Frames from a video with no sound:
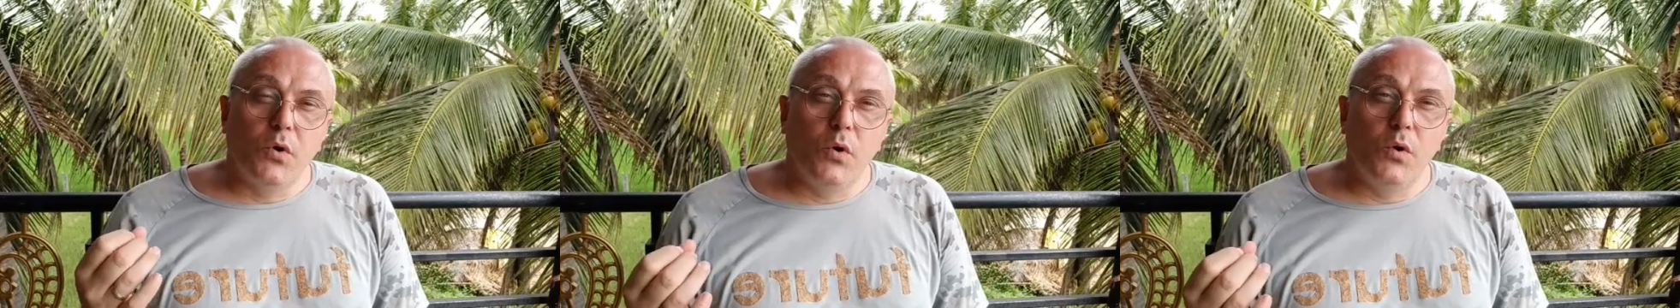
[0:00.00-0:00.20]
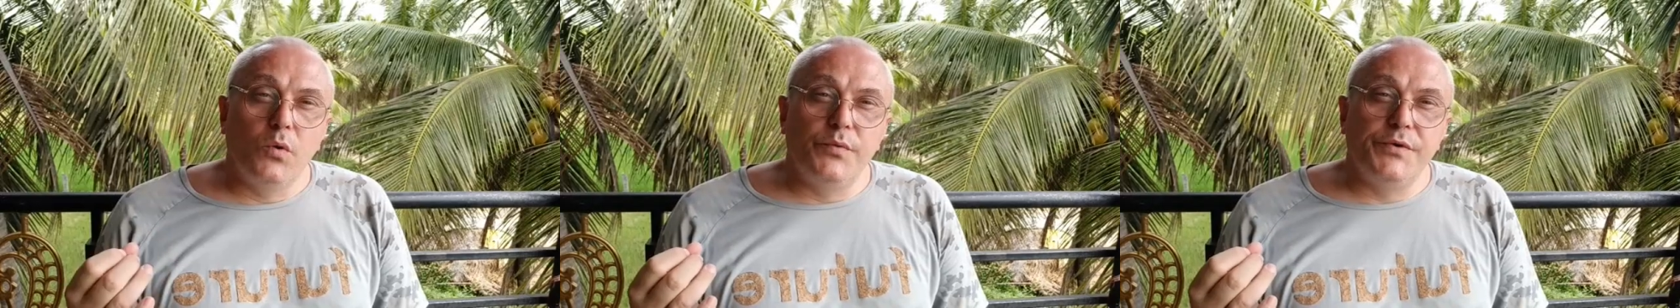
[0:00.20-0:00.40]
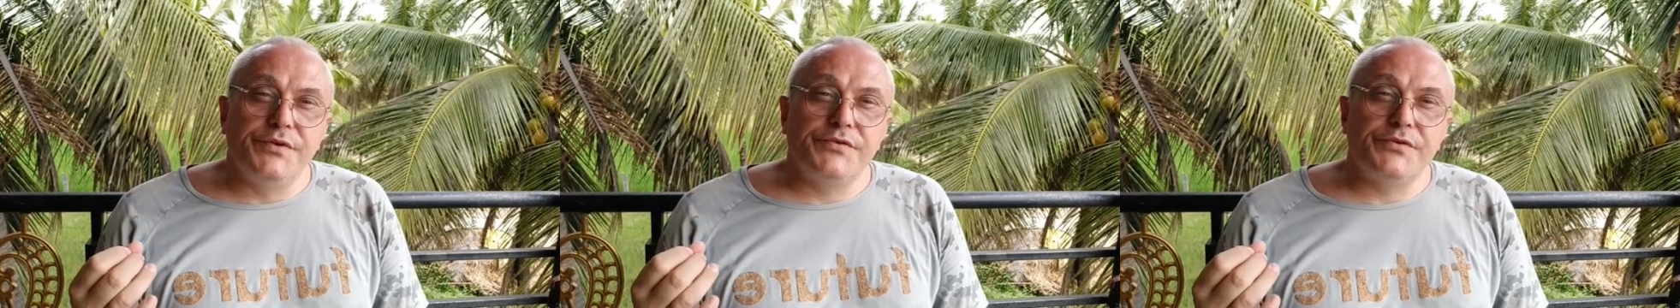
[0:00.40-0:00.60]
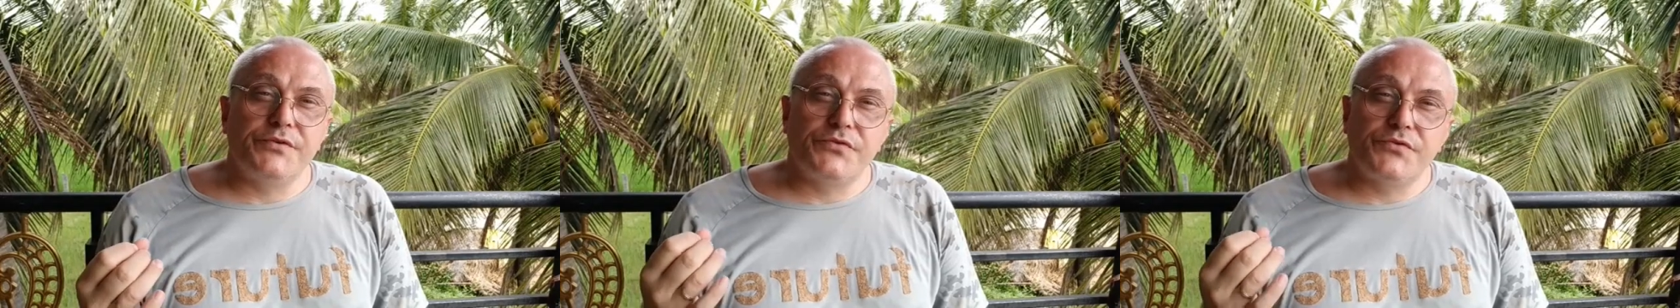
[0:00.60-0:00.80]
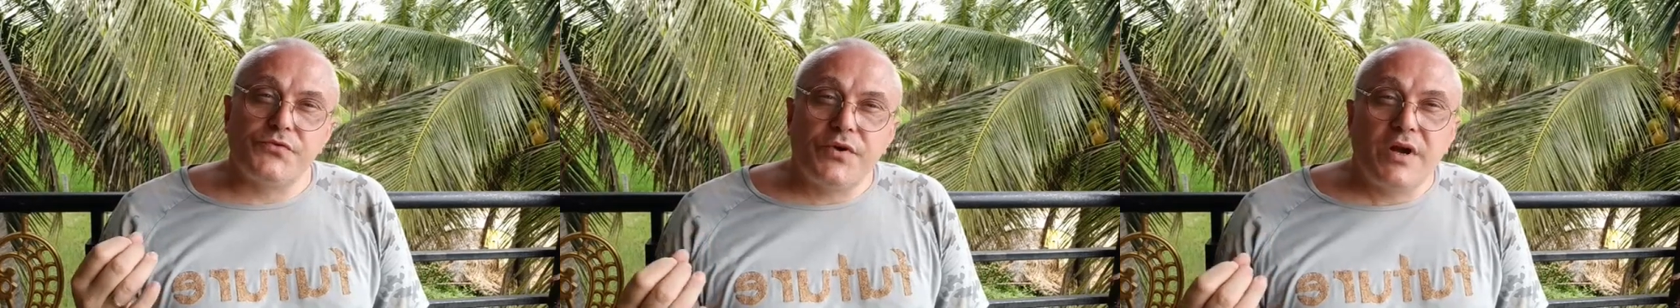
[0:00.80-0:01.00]
always
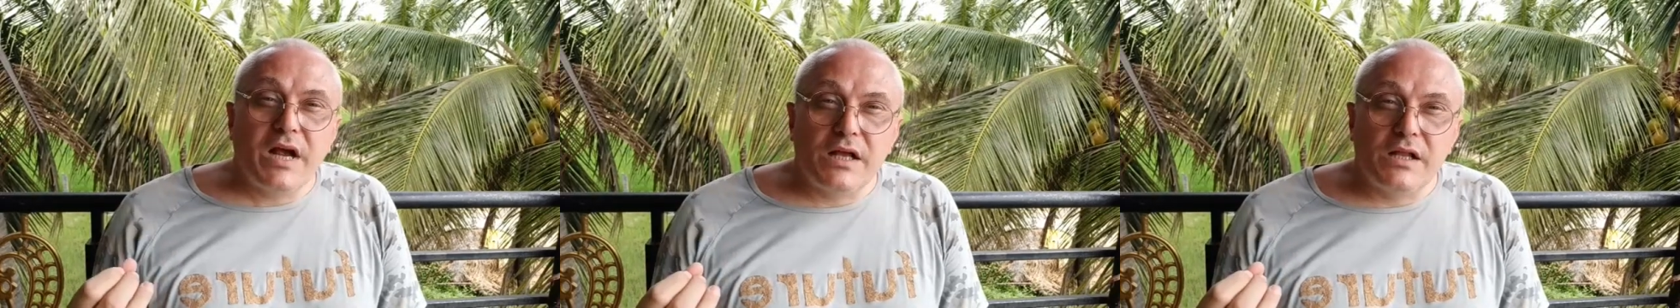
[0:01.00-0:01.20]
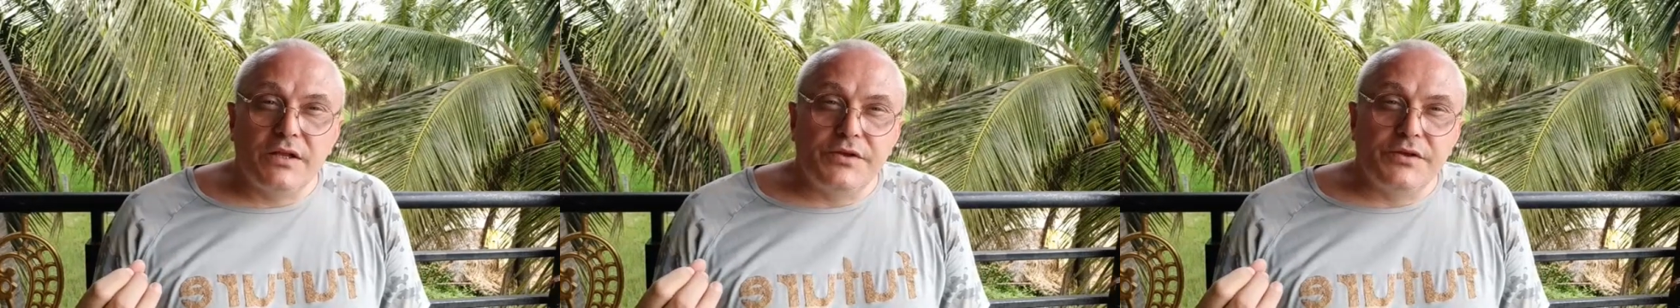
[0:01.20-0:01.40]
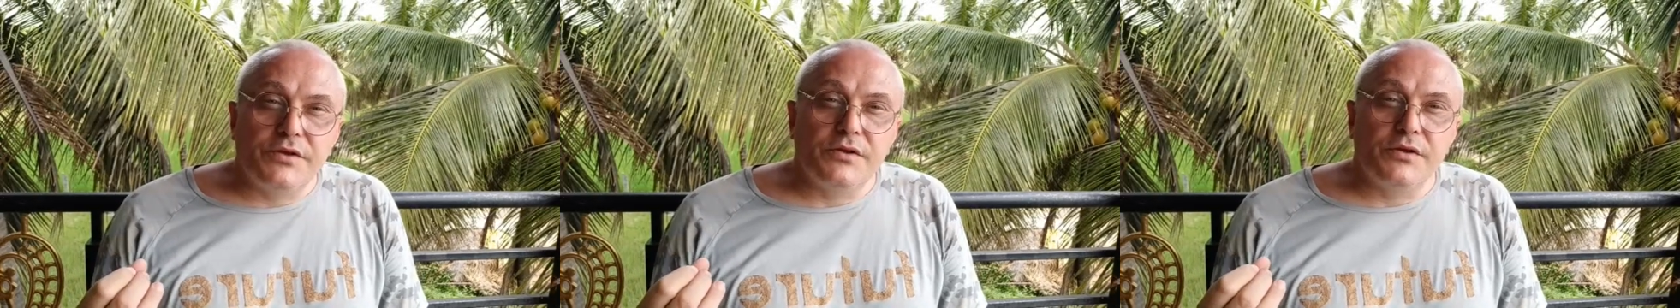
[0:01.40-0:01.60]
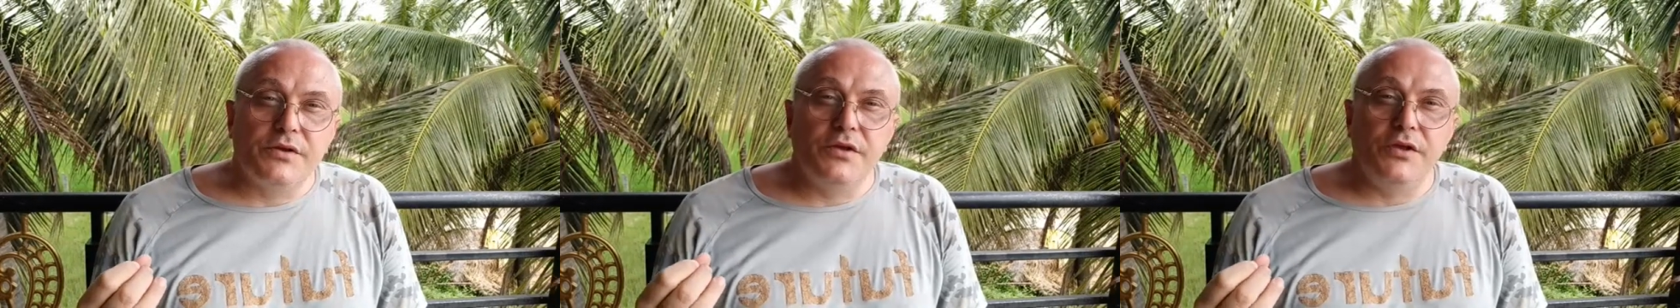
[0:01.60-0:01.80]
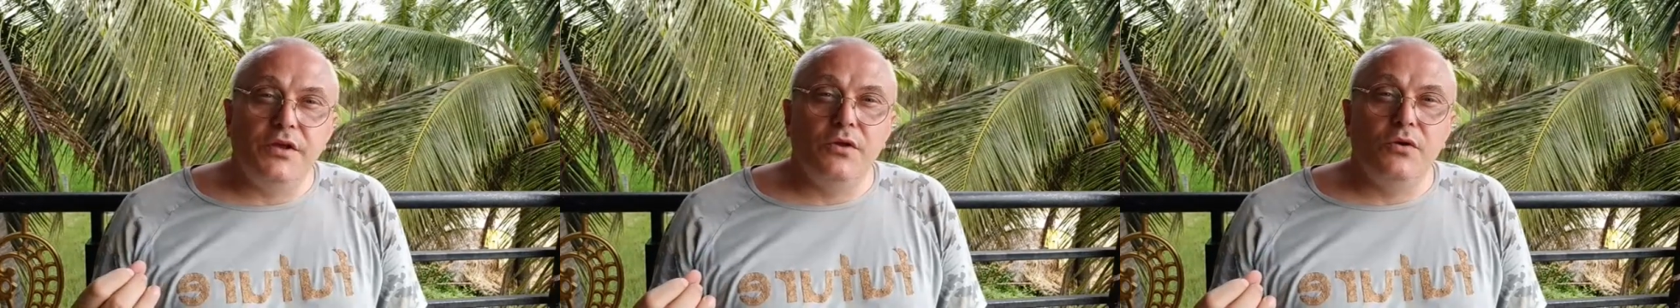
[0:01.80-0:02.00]
struggling.
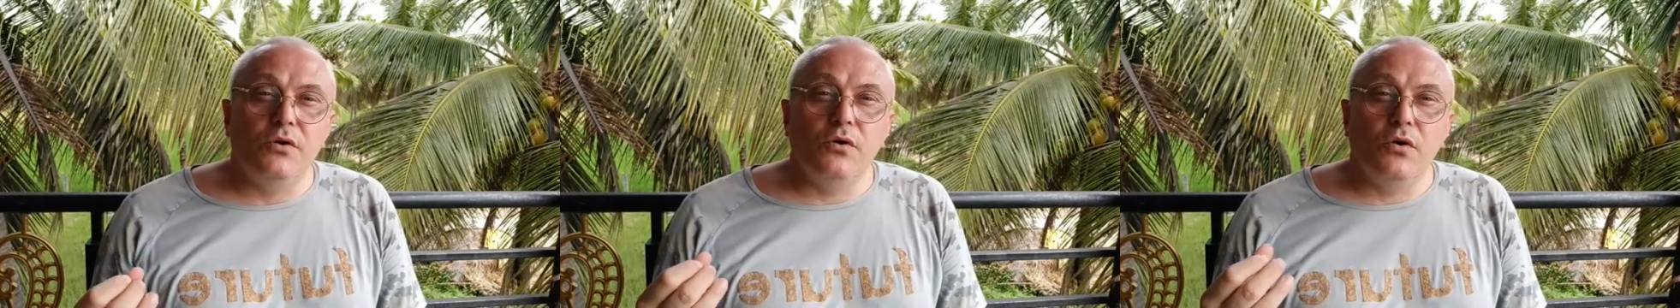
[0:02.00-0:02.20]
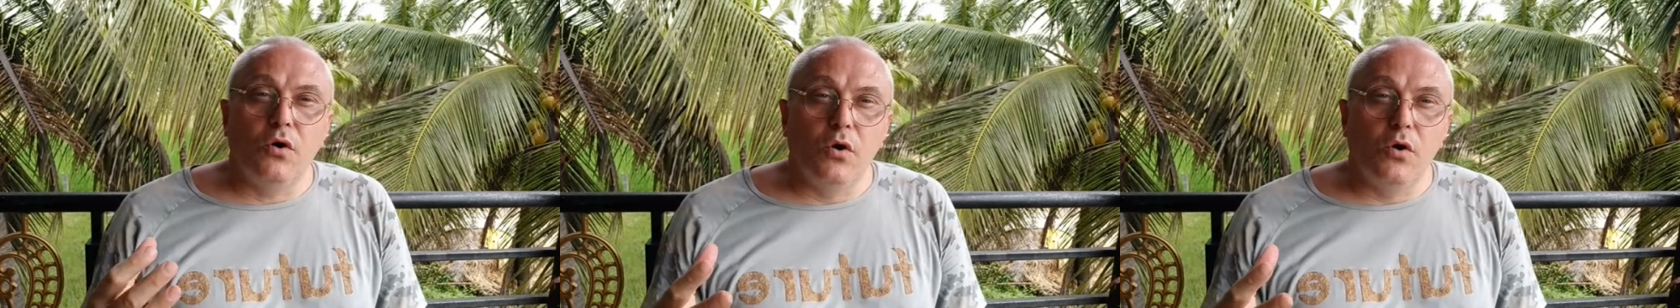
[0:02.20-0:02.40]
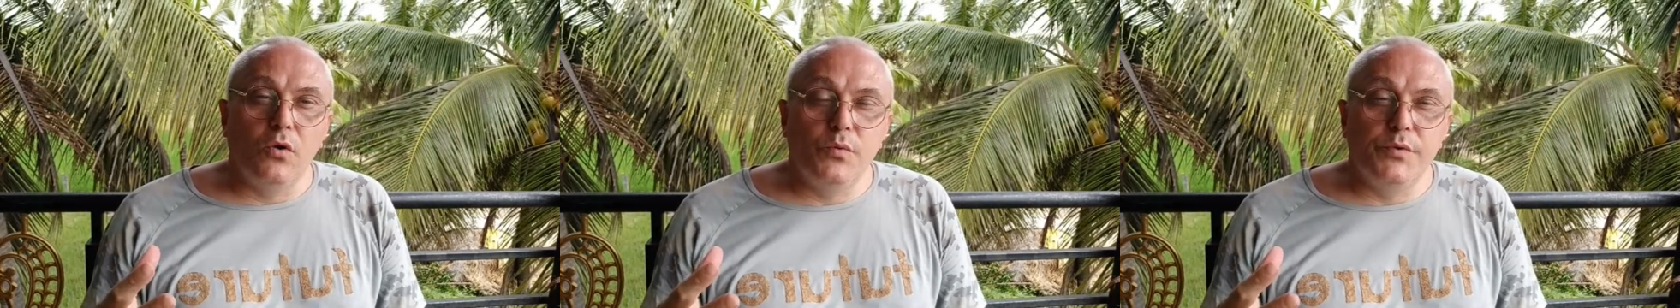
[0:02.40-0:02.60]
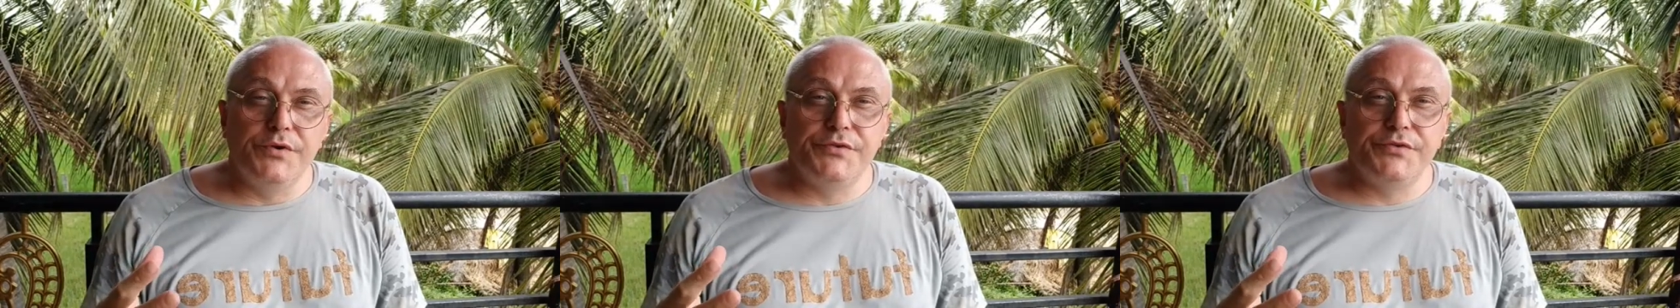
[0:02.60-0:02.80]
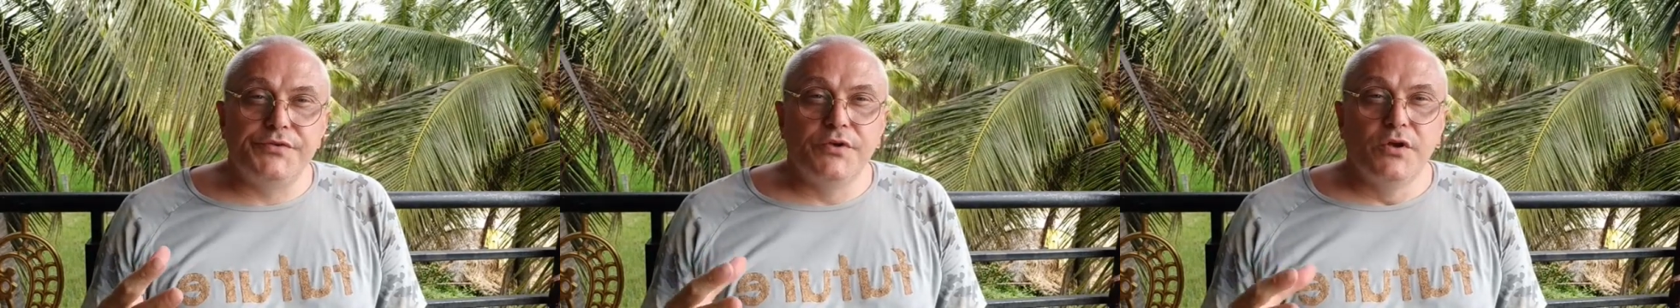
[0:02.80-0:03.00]
Ego
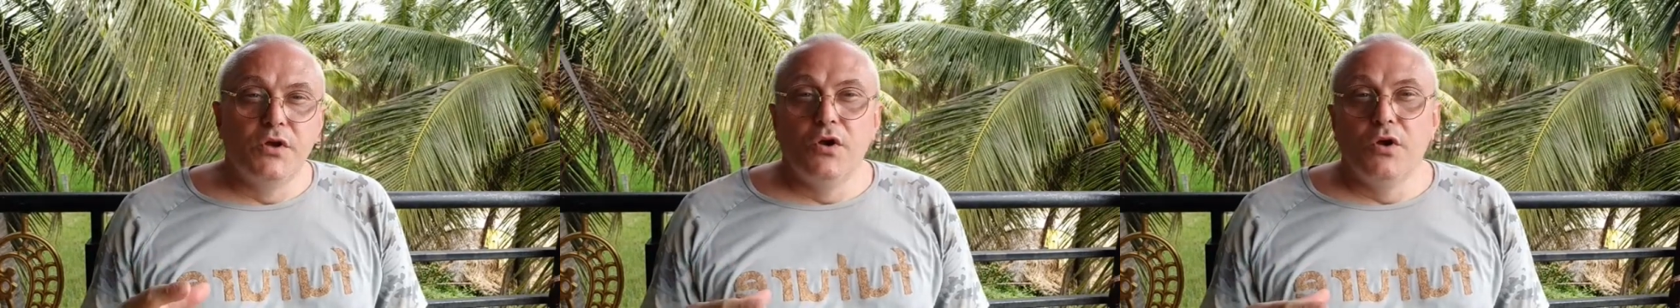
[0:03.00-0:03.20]
always